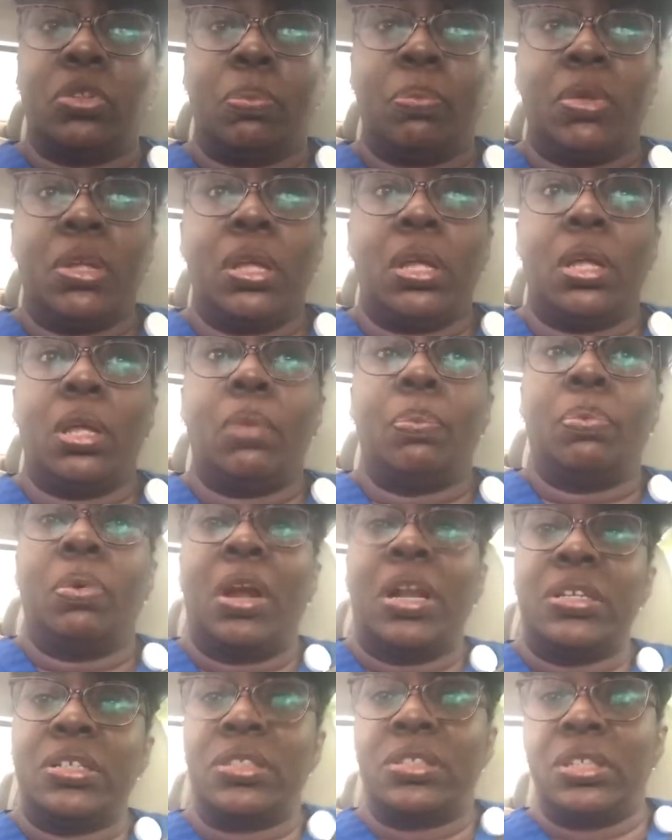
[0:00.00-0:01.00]
be
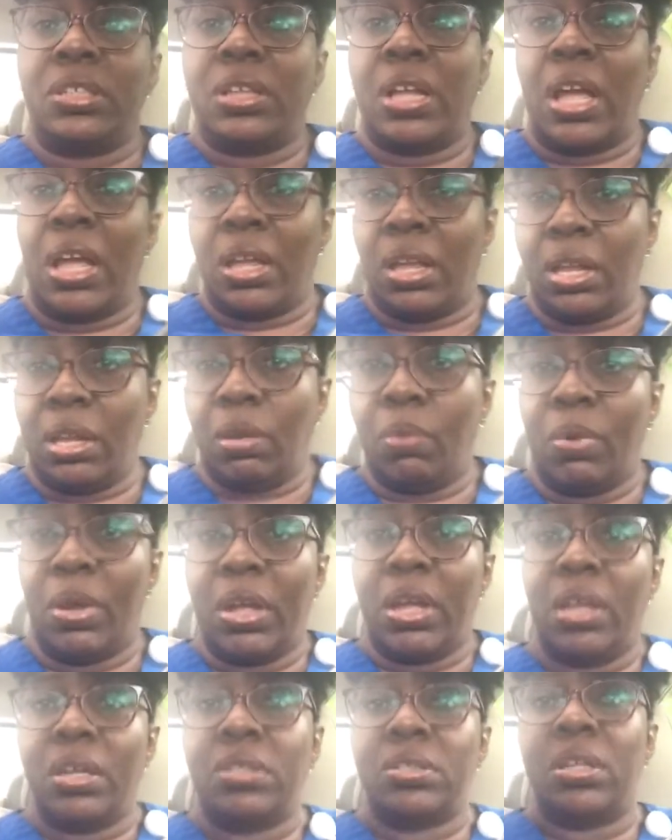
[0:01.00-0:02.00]
practicing that
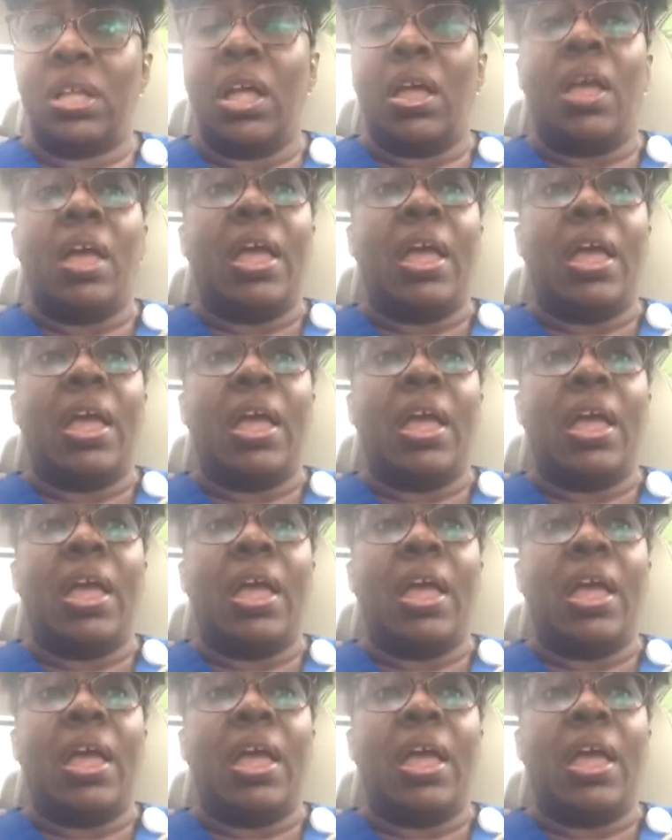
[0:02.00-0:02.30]
anyways,